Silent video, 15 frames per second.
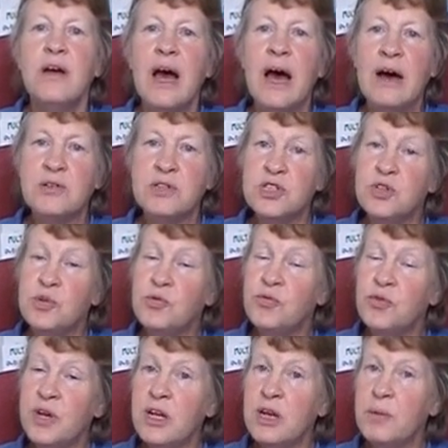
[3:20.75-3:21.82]
How did you
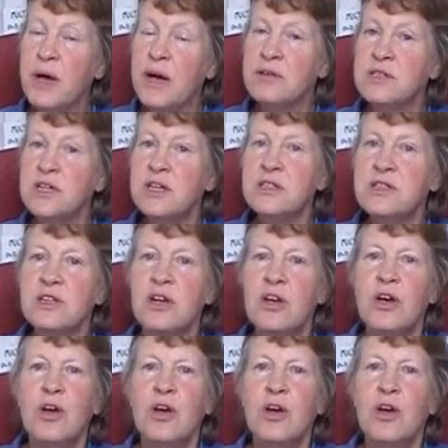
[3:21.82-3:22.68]
feel about it?